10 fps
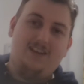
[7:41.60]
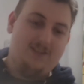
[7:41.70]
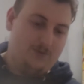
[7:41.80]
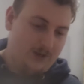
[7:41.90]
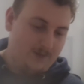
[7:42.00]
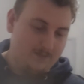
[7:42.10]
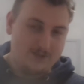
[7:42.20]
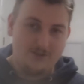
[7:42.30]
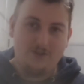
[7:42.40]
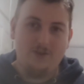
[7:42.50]

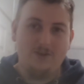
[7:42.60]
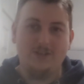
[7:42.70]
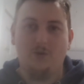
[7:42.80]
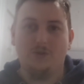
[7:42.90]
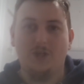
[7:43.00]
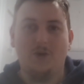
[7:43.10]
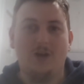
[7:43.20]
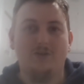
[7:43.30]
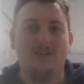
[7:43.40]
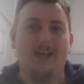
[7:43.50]
Thorium's 30 or
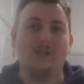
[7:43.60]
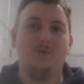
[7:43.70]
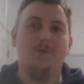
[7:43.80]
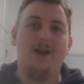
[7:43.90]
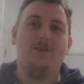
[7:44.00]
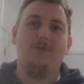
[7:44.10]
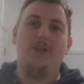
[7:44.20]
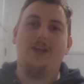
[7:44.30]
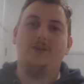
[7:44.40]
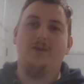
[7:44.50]
200 times more powerful
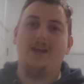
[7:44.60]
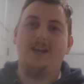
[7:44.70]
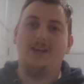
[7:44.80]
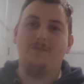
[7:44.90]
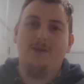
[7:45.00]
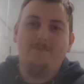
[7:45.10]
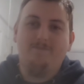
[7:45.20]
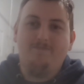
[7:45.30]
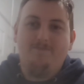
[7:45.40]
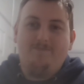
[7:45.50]
than uranium,
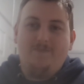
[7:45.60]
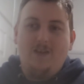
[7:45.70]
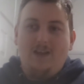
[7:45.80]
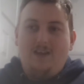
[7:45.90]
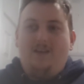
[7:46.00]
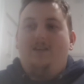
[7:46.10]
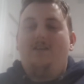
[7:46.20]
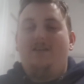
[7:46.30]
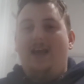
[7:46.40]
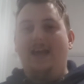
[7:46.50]

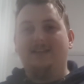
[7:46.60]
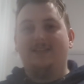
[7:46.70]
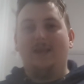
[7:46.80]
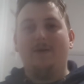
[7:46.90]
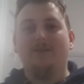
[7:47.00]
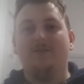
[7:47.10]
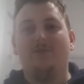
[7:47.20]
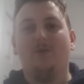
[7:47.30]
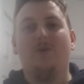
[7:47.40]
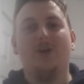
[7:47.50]
and the amount of
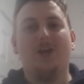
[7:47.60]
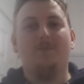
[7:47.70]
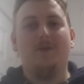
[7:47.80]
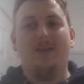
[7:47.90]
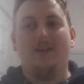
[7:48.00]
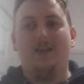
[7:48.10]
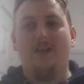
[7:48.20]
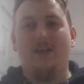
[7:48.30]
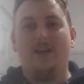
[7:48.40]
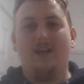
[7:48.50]
thorium
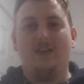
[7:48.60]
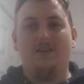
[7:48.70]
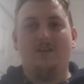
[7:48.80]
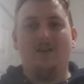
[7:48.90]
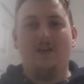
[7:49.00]
in